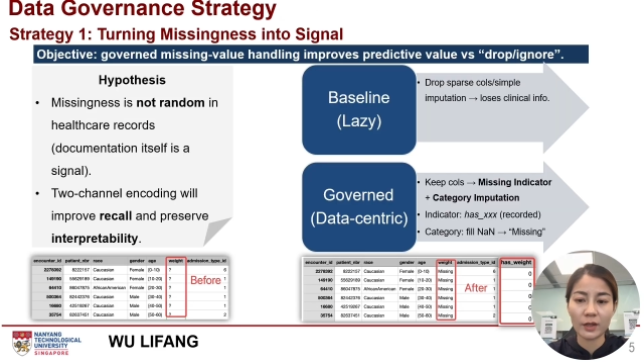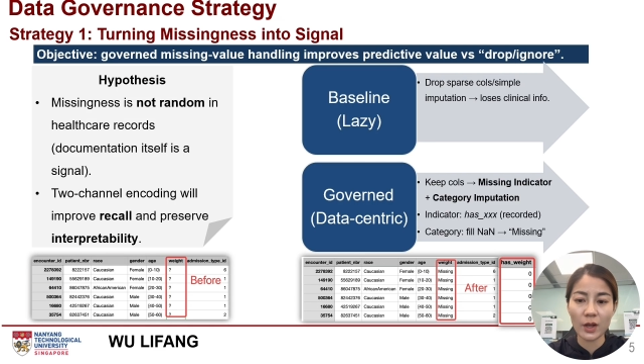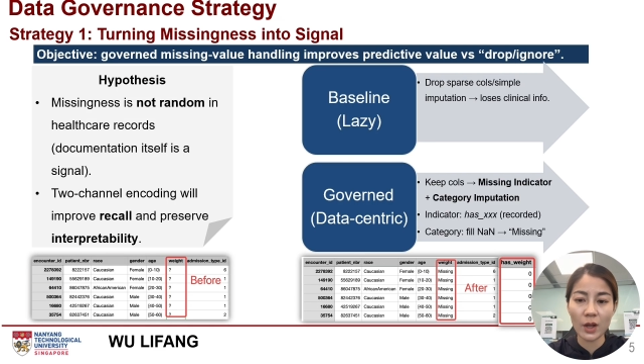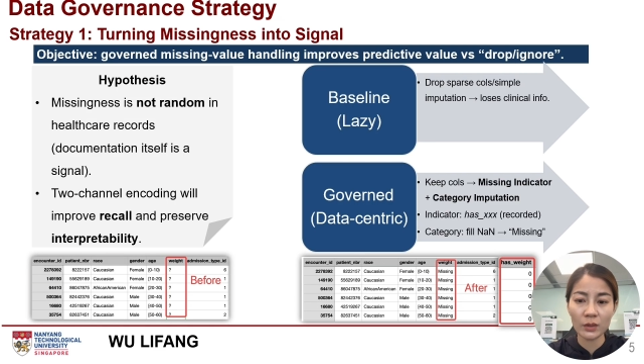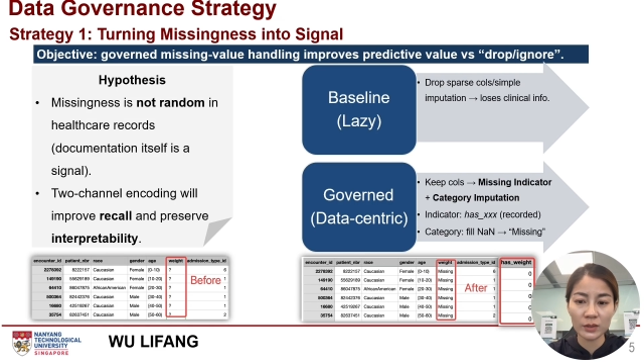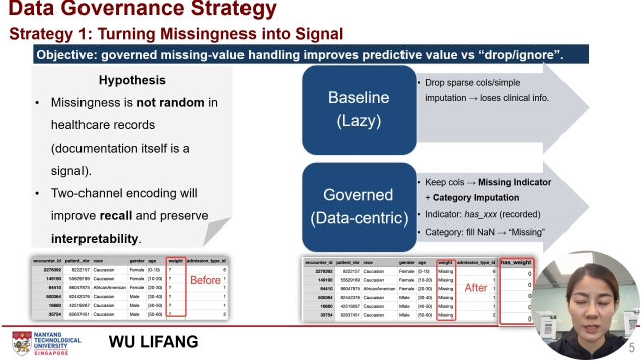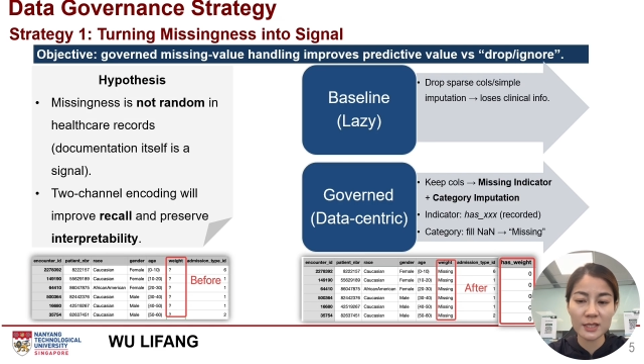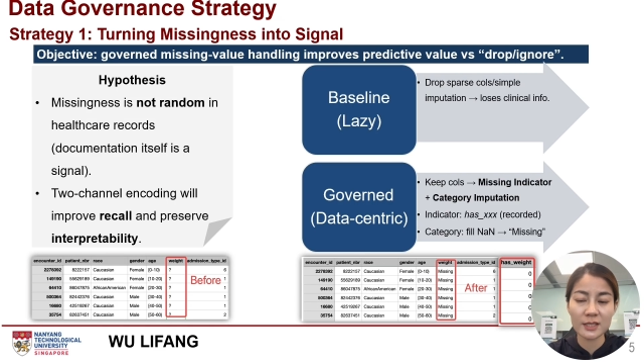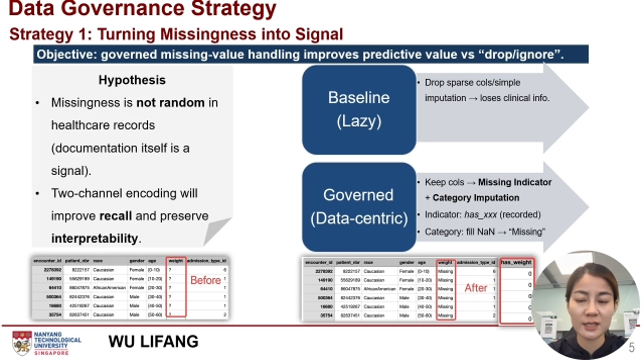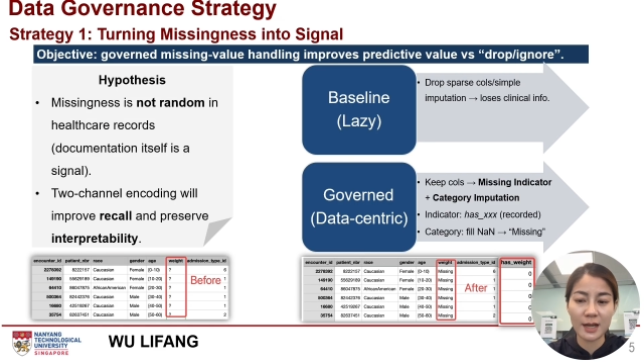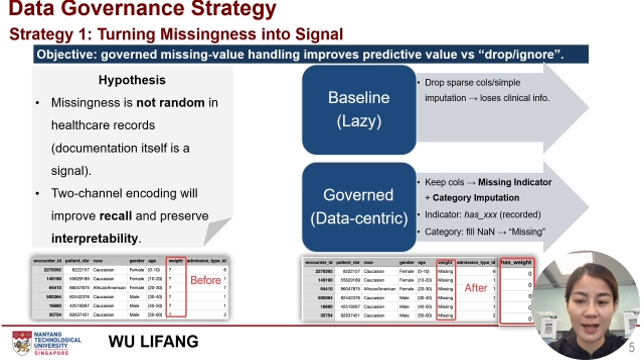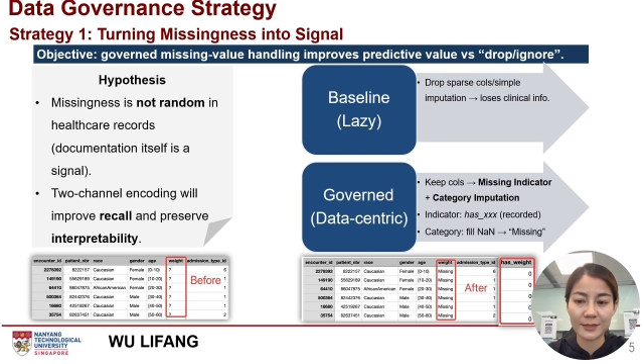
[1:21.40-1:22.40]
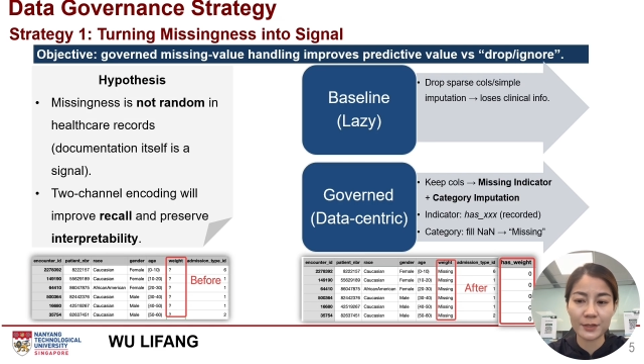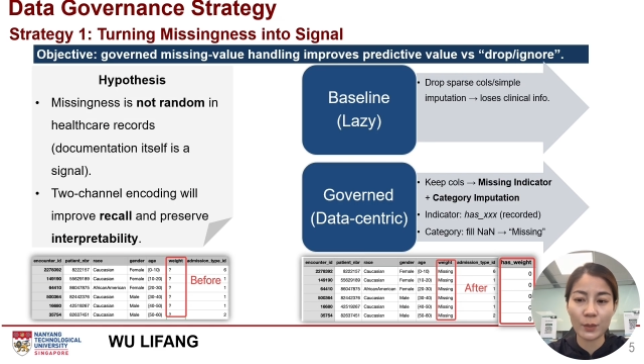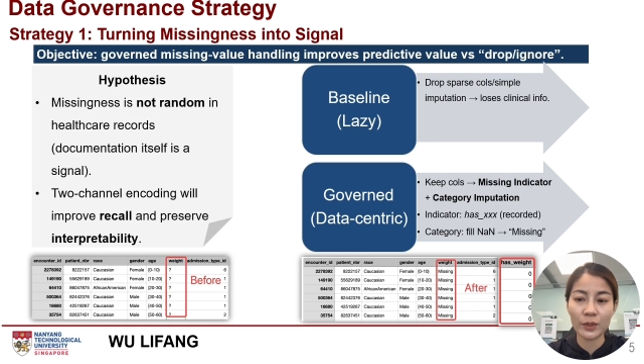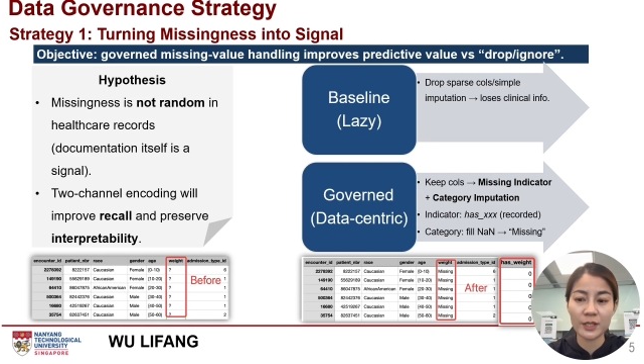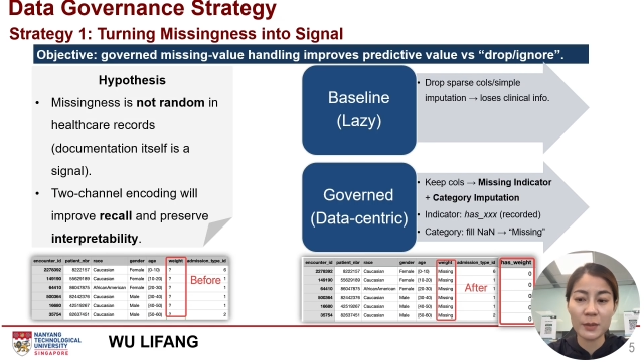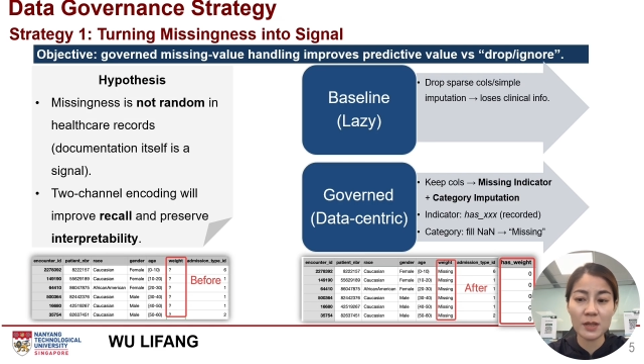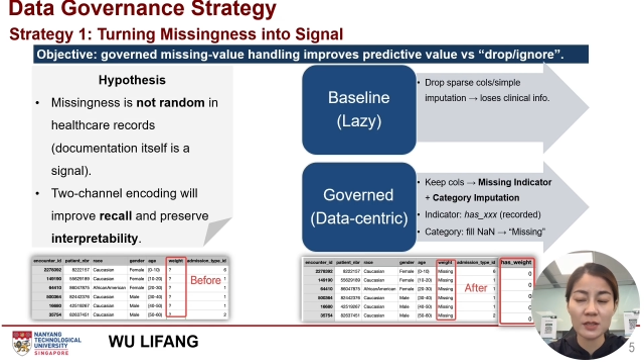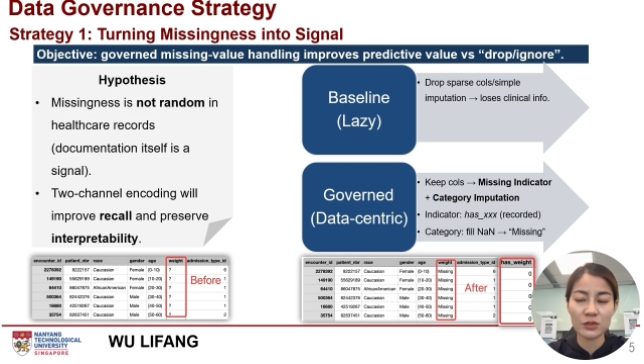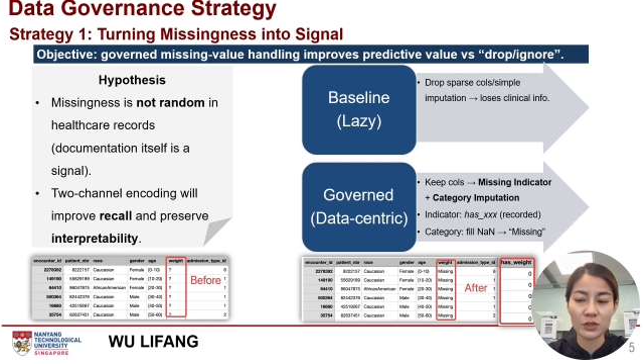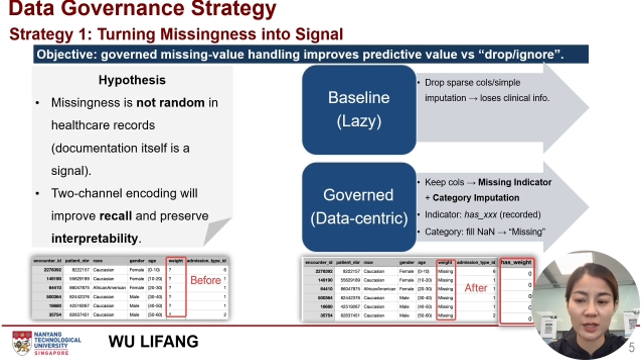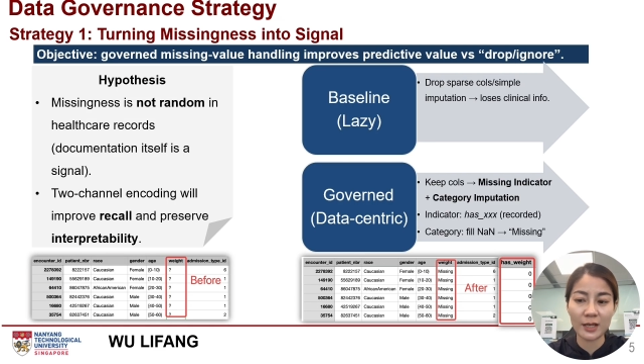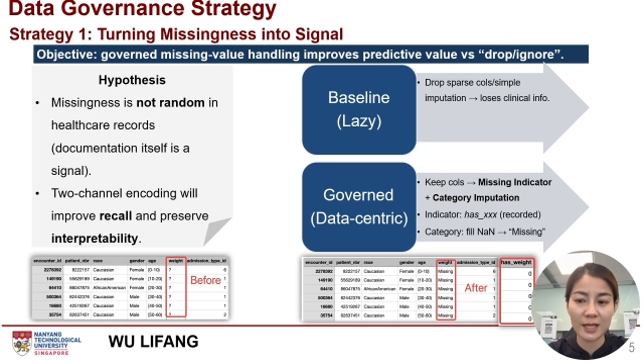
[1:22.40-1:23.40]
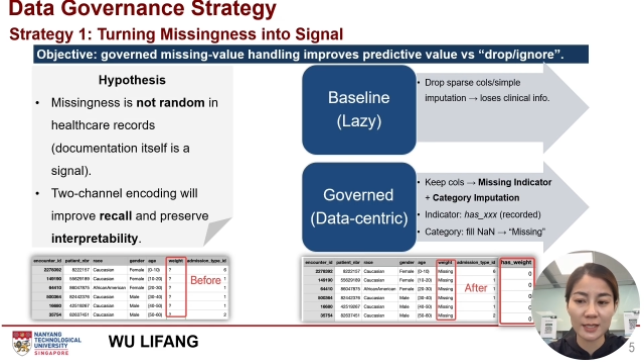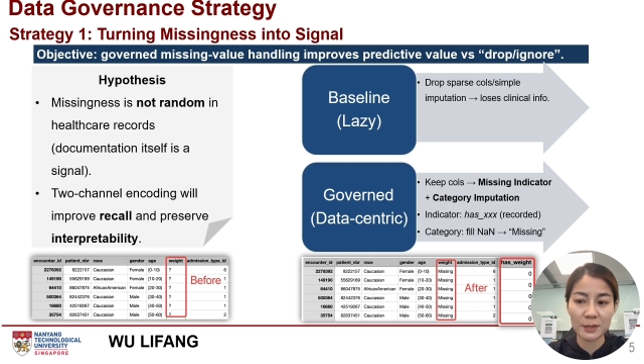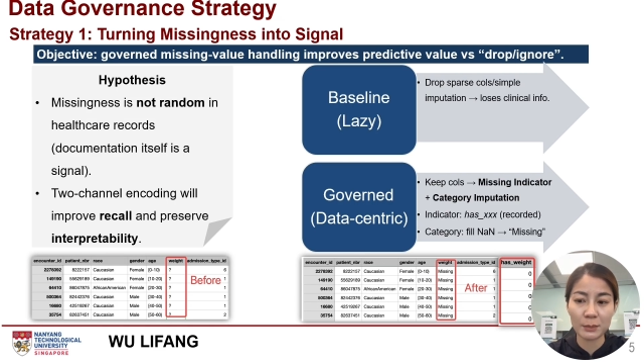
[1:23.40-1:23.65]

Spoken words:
On this slide, we demonstrate that